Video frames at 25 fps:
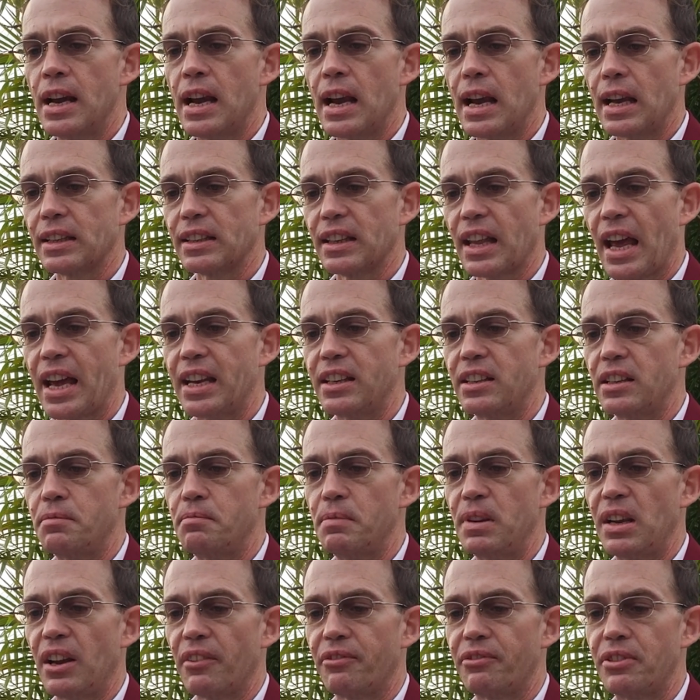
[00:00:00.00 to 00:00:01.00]
It landed
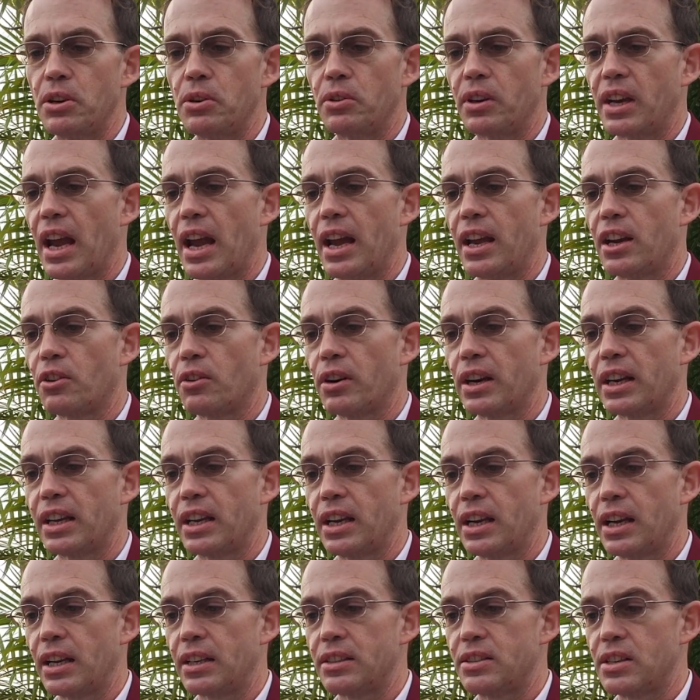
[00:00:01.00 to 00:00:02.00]
me a few catering
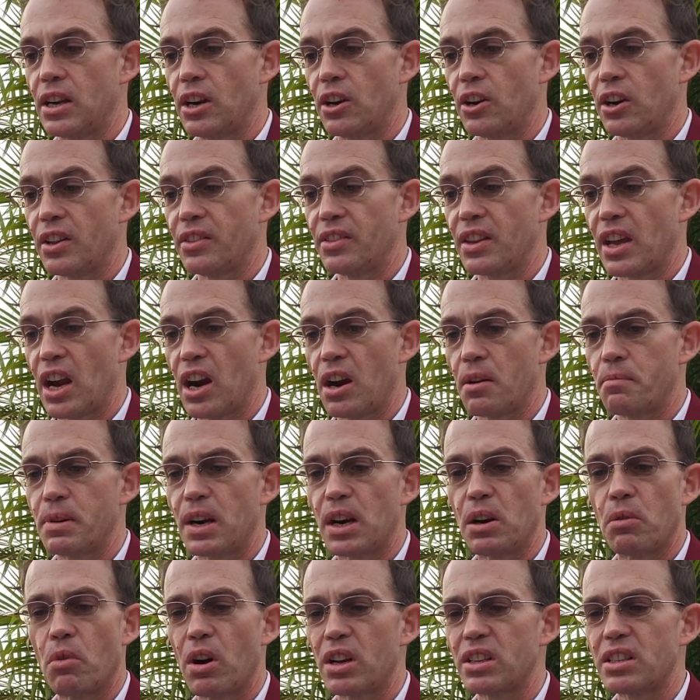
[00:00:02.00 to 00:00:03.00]
gigs here and there, but
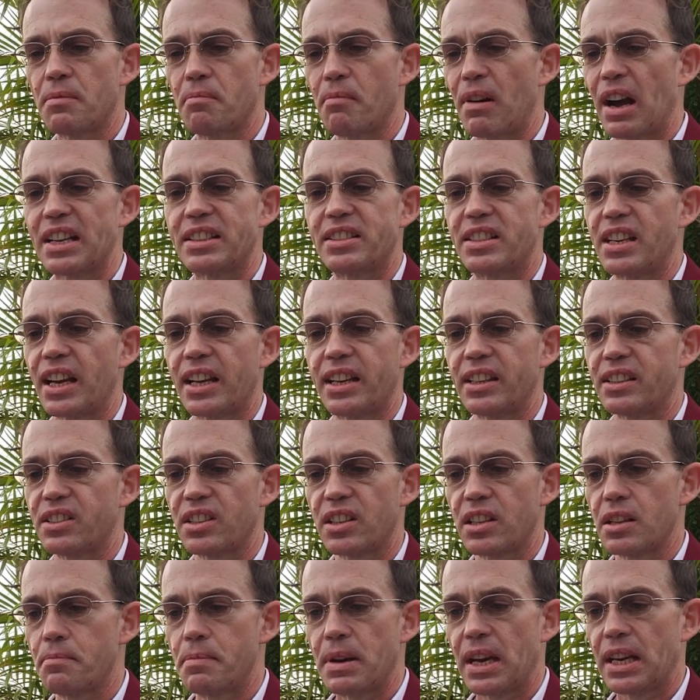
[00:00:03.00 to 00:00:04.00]
it wasn't my ticket
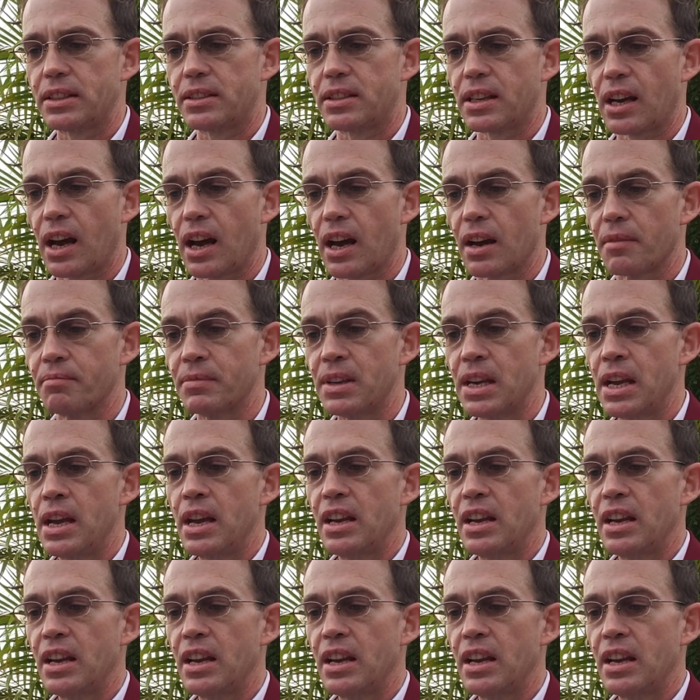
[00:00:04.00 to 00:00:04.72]
to the big time.